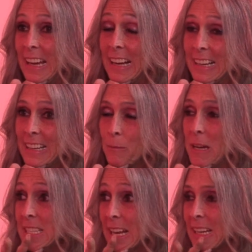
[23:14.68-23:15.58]
Yeah, my
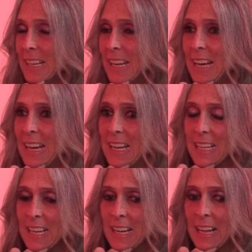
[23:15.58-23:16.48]
second. And
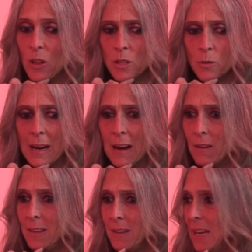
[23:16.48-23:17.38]
I looked around
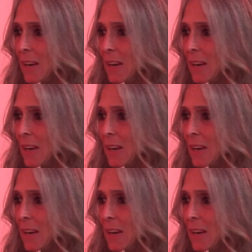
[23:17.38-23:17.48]
and